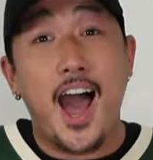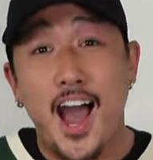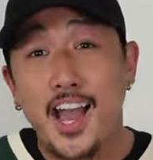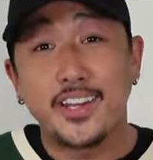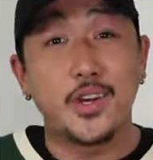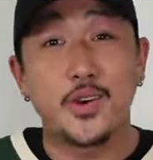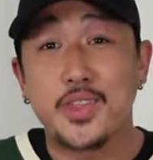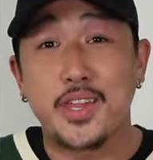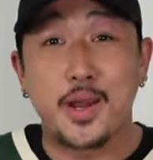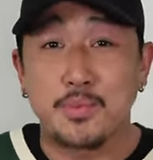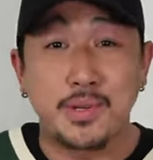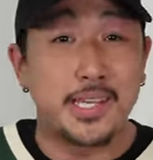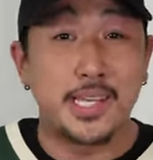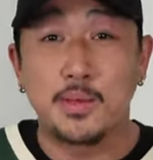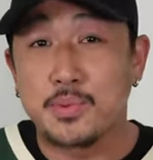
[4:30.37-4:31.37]
I know that I'm
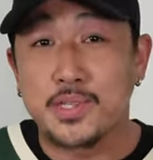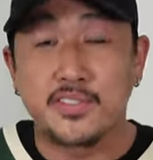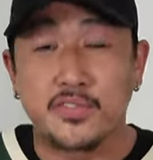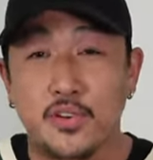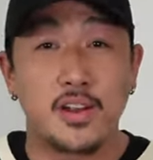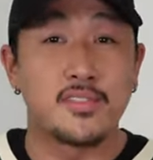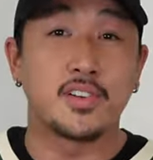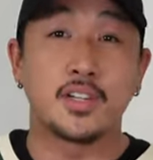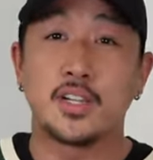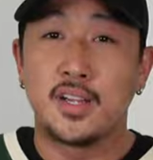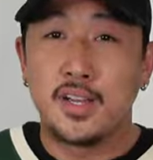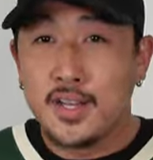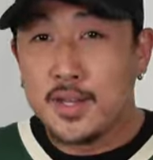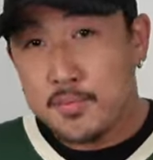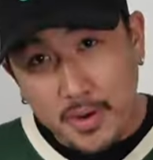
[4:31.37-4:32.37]
gonna keep this forever.
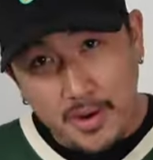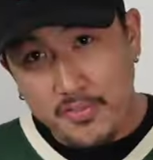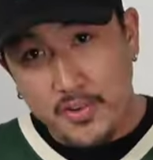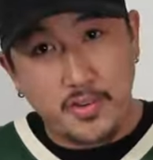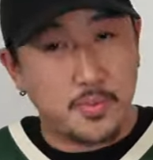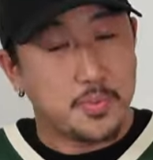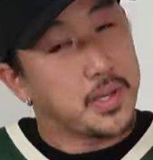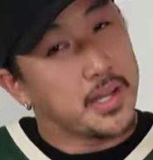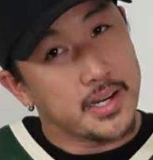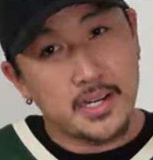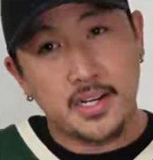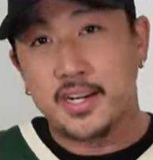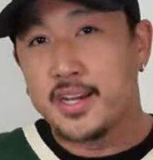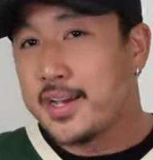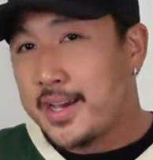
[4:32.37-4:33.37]
My favorite
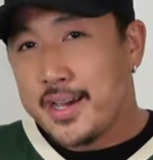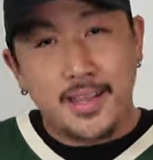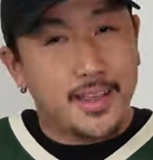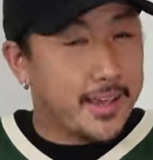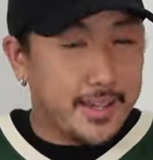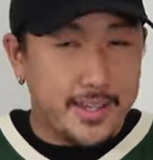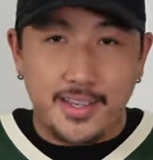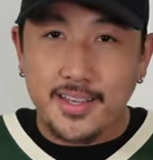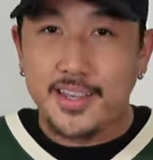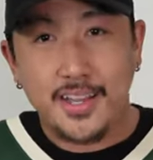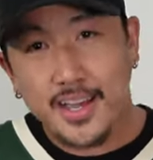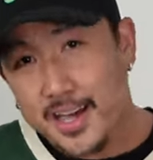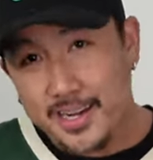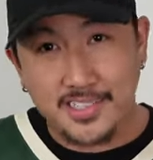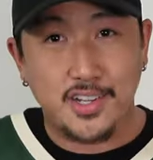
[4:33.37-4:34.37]
player, like,
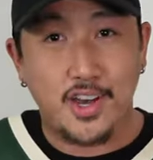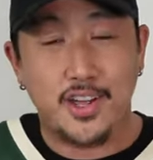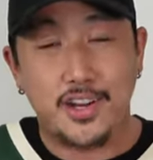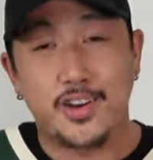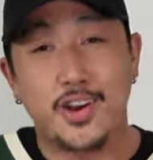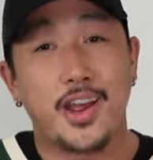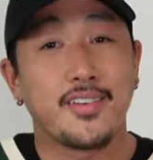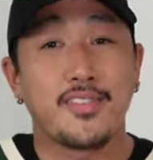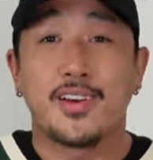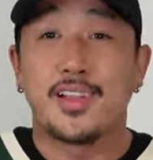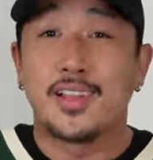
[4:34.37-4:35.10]
got his autograph.